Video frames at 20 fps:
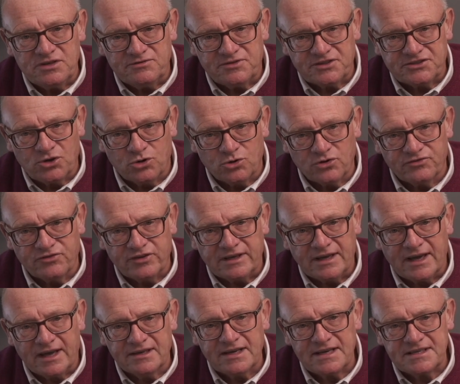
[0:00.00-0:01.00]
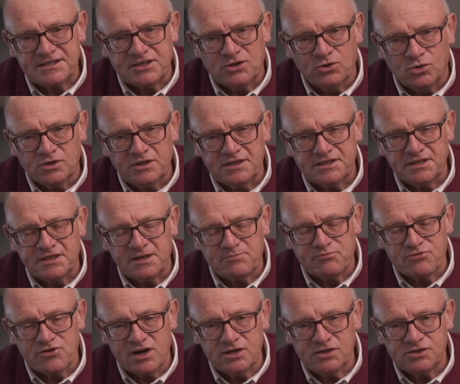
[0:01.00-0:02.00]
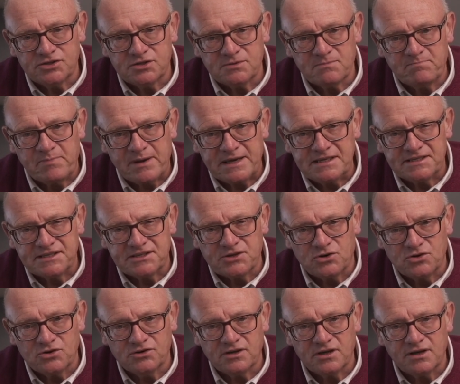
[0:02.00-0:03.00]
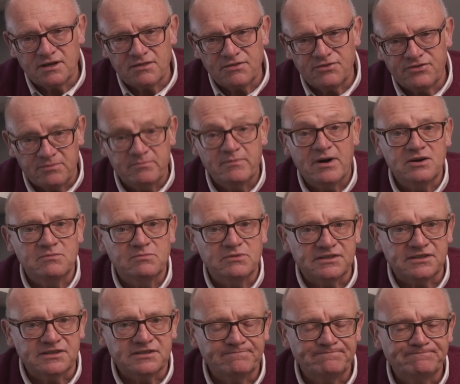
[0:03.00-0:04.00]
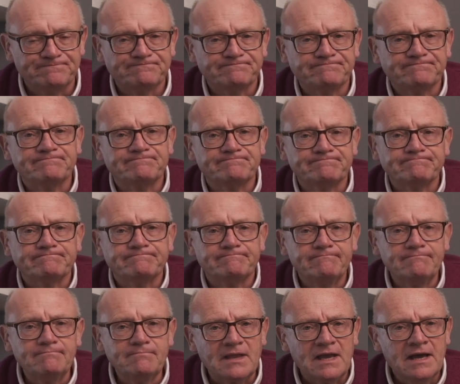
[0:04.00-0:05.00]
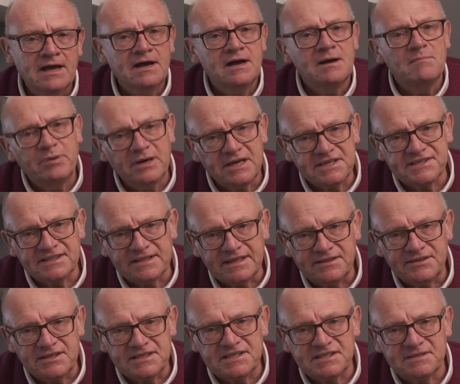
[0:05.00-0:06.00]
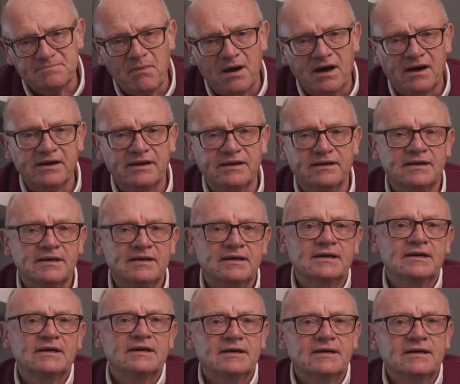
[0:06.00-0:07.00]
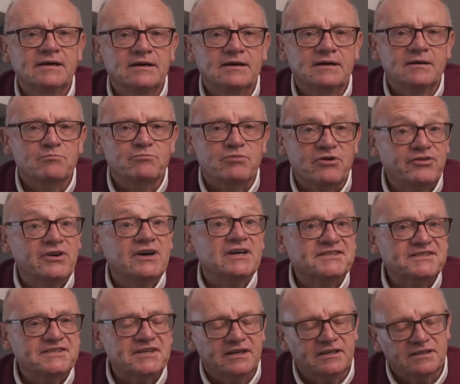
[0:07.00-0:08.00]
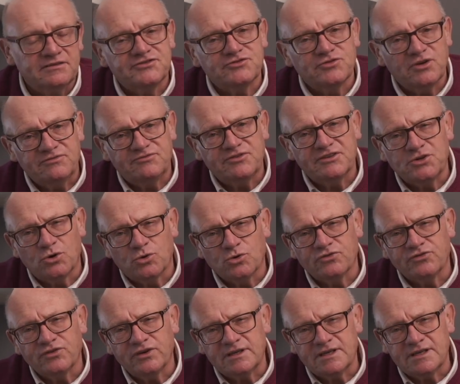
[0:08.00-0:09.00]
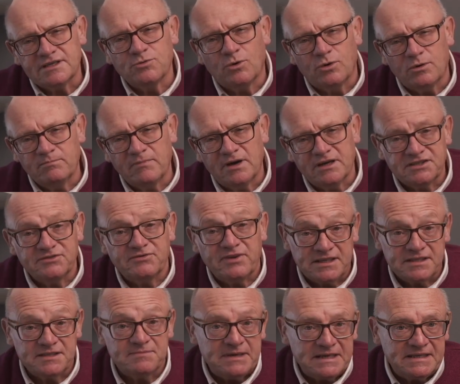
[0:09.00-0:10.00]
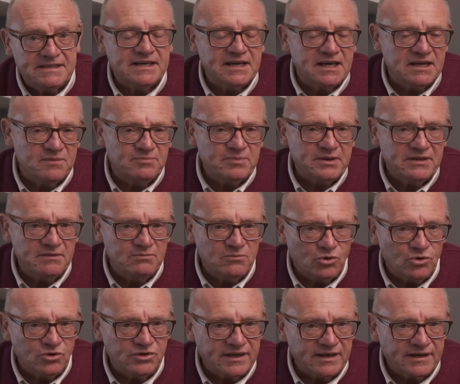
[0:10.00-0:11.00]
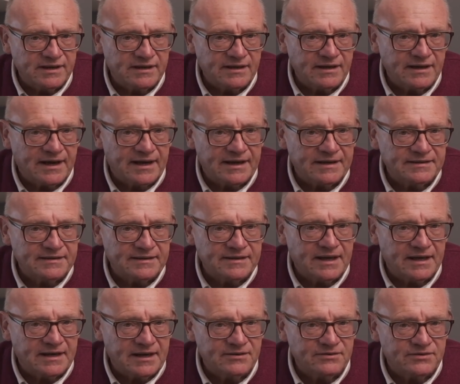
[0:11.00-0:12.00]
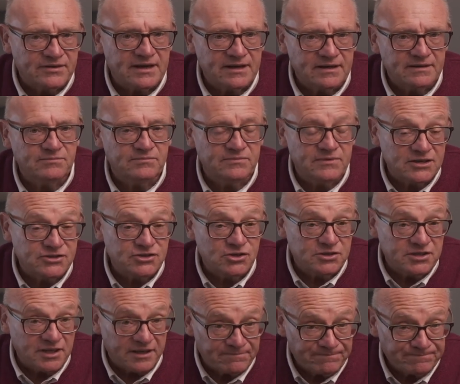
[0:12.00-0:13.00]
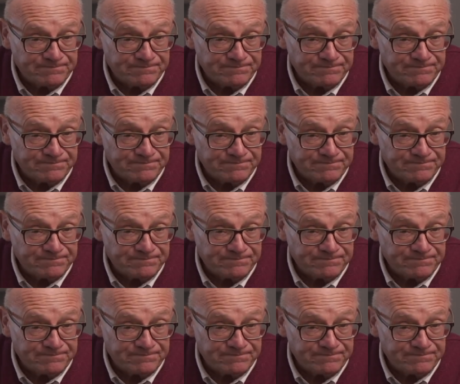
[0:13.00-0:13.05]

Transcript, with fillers: photography, and let's call it an approach based on the moment. Personally, this is my preferred style of street photography, and it's what motivates me to get up in the morning and get out there, there shooting.